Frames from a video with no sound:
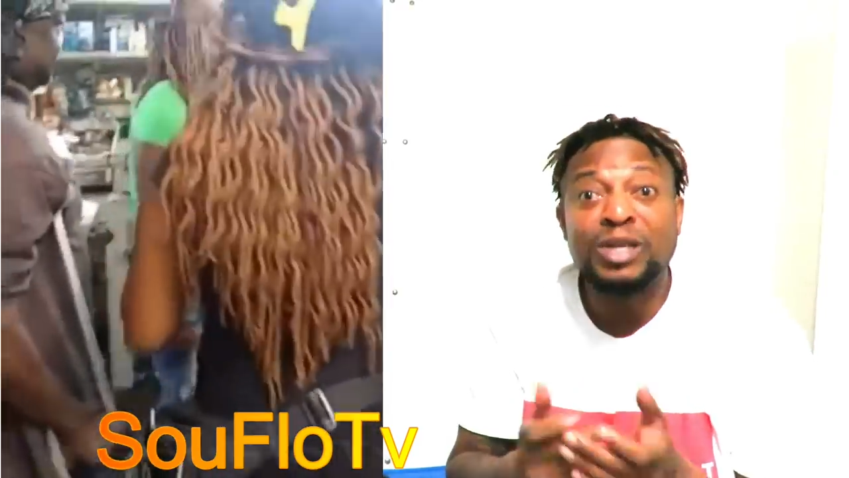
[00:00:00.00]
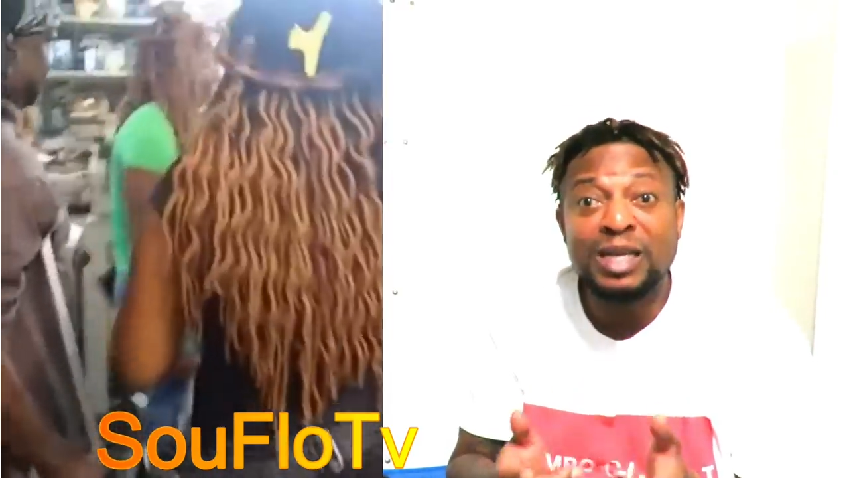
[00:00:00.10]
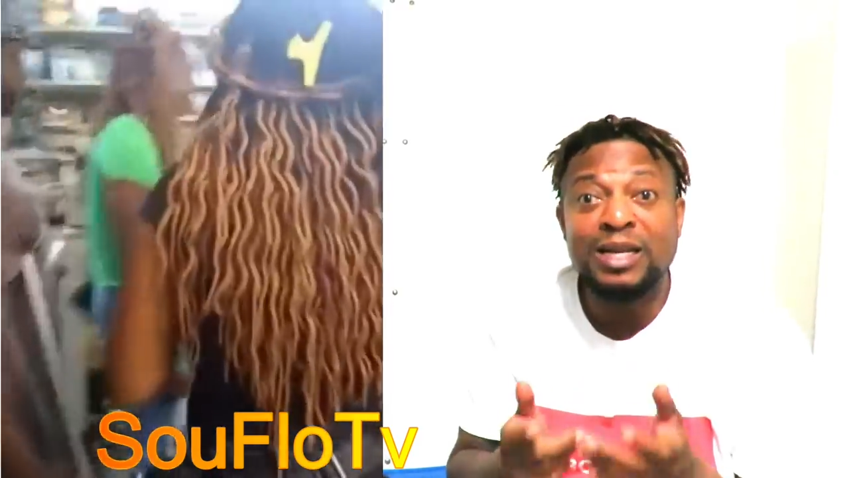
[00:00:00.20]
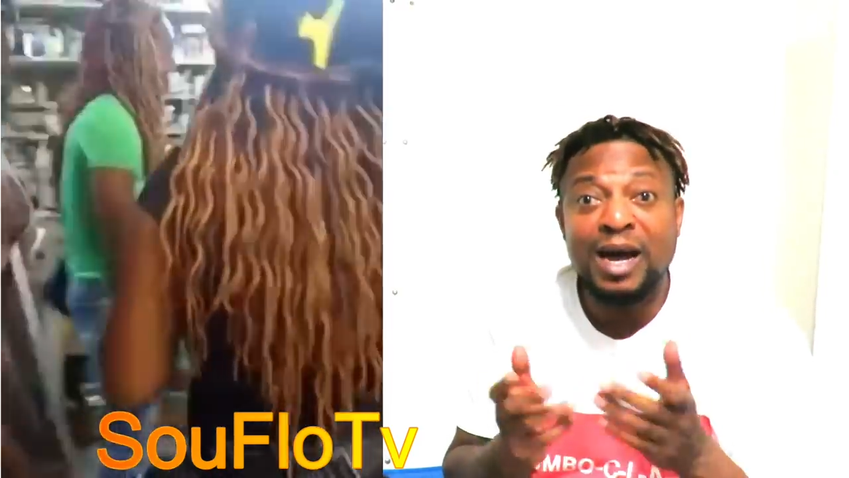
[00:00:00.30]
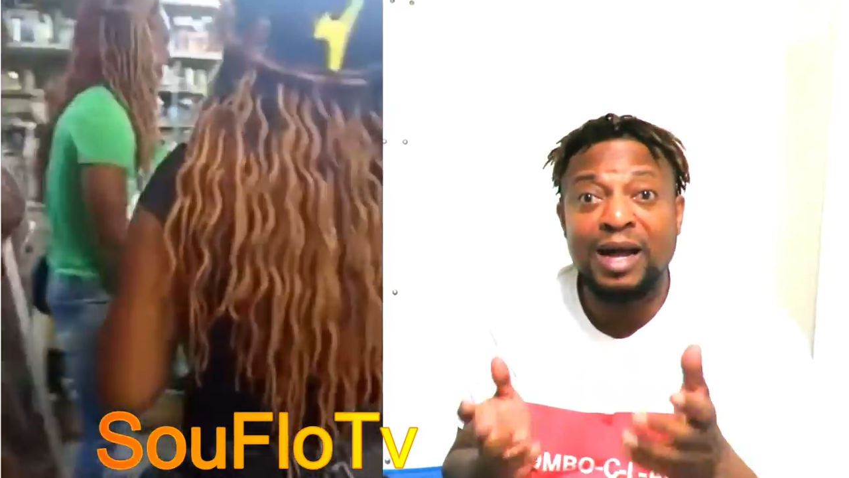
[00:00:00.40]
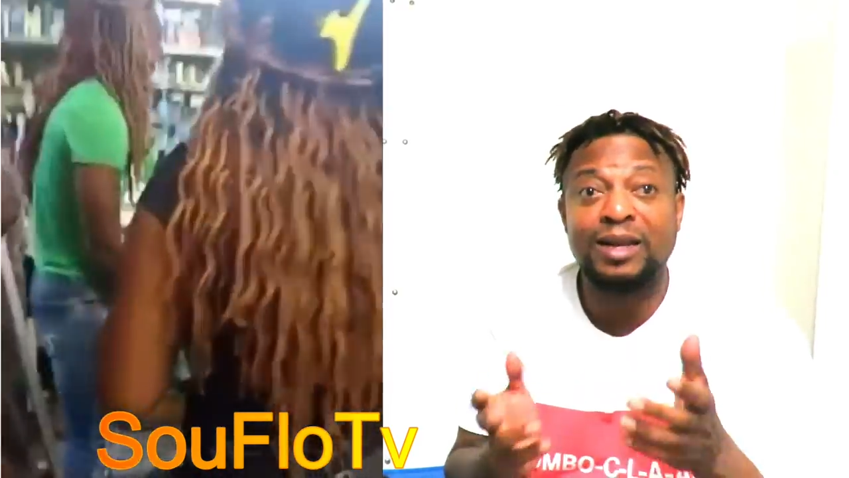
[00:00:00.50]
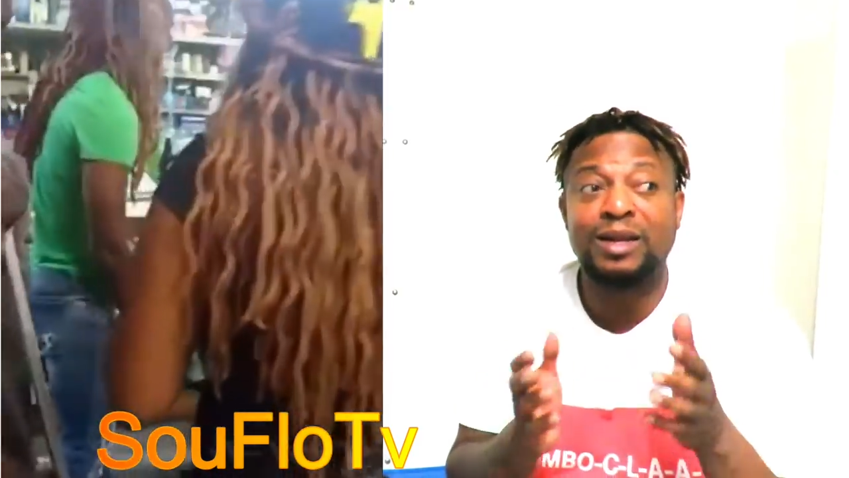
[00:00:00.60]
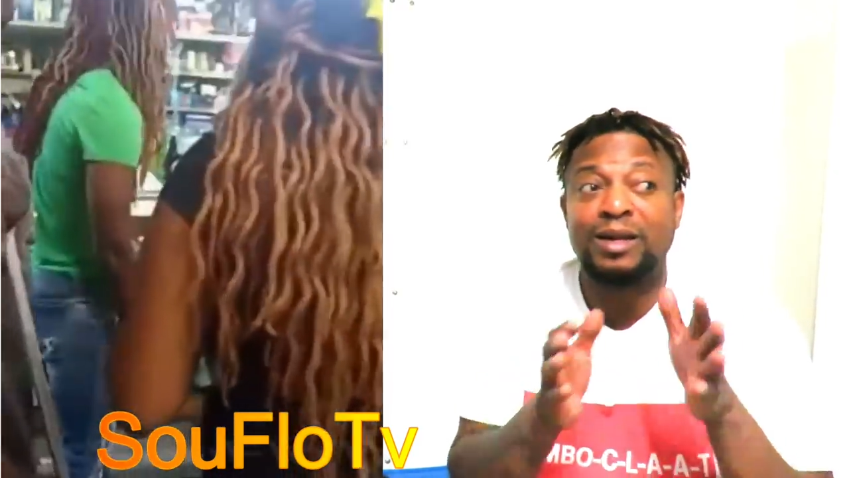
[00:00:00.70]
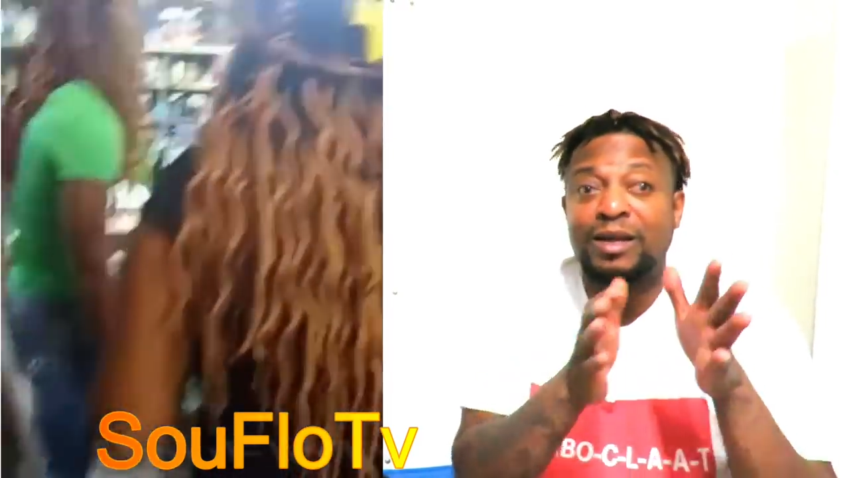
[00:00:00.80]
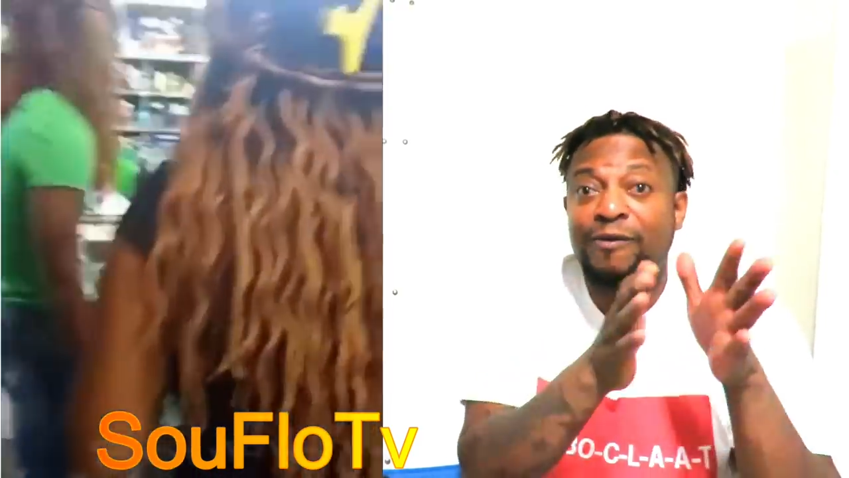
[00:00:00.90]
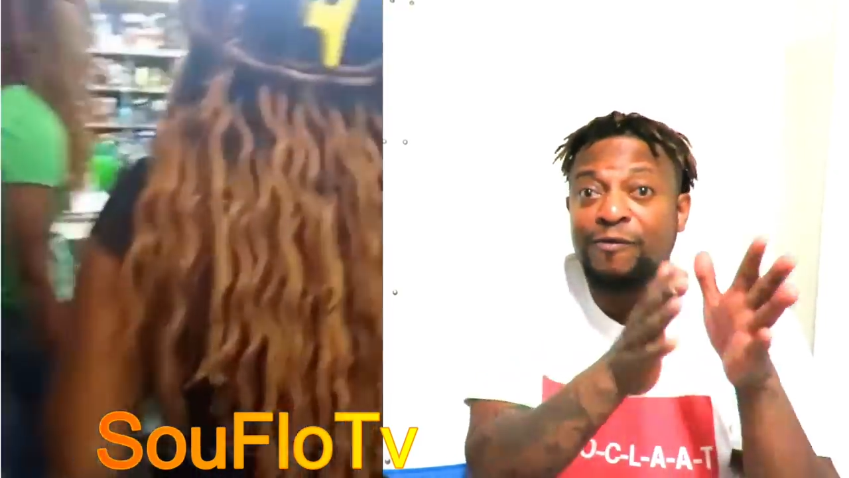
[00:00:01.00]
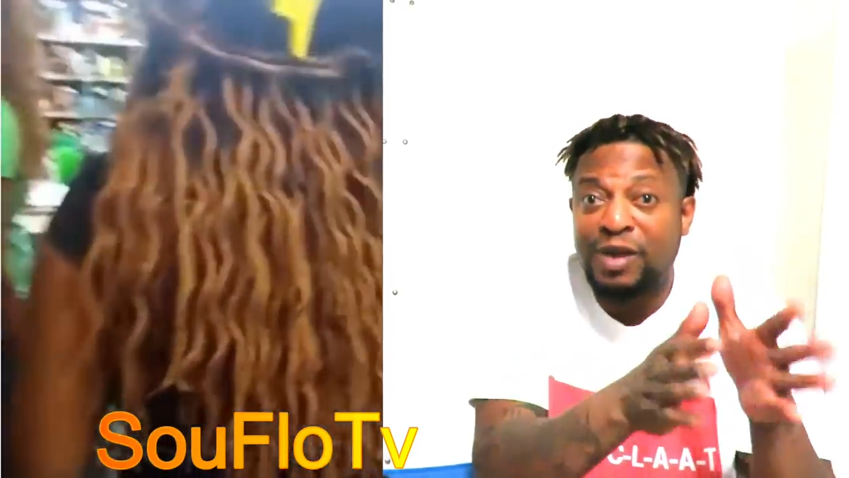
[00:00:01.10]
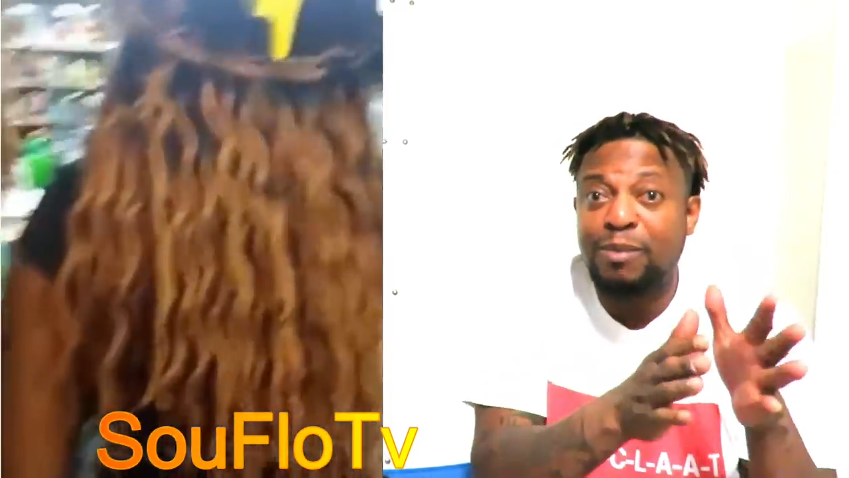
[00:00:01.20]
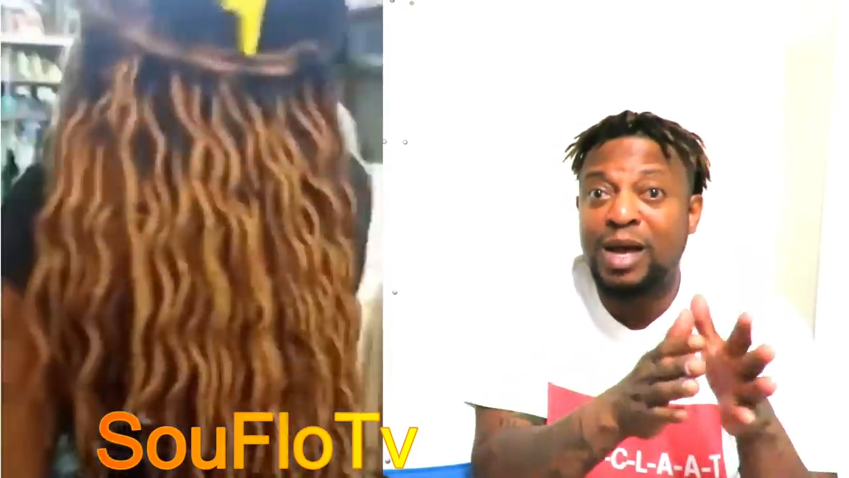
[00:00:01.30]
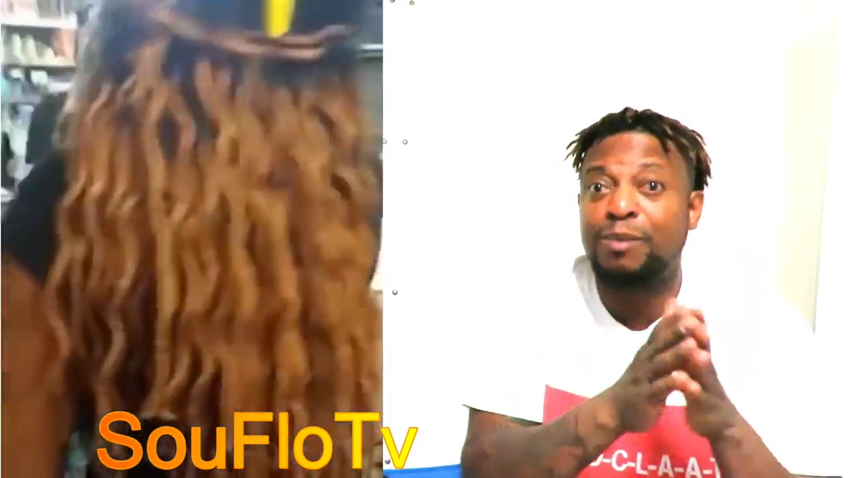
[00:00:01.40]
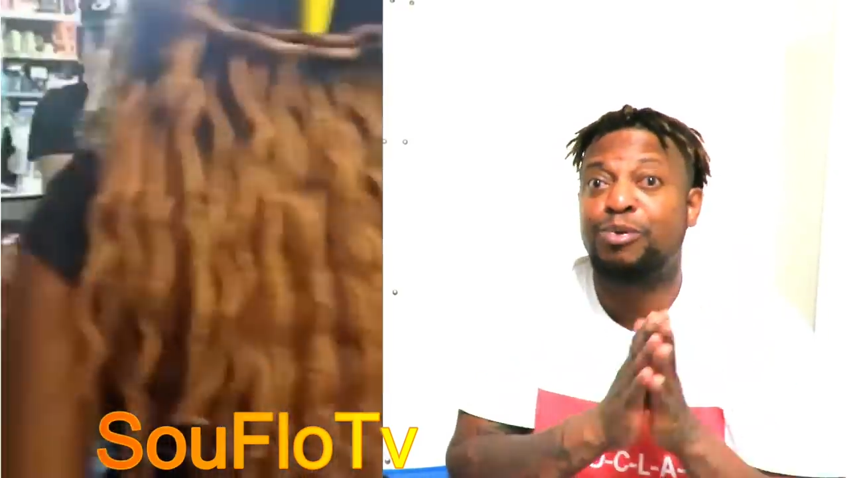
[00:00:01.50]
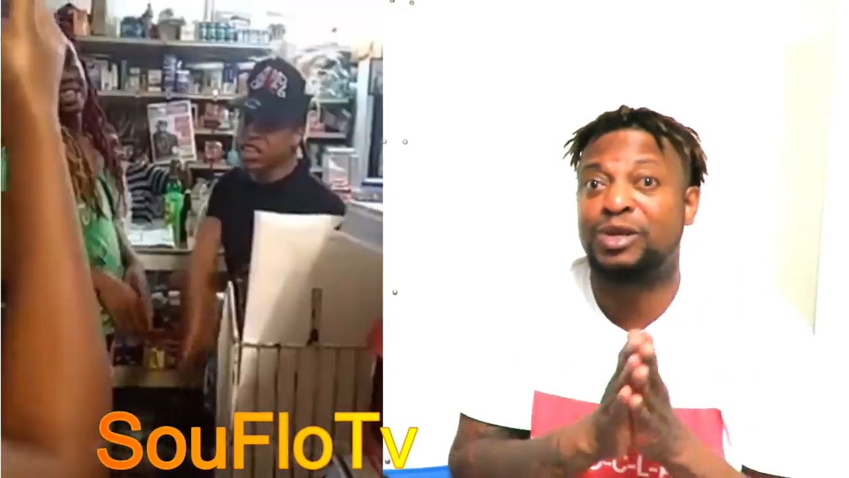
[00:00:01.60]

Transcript: Pretty Don, the female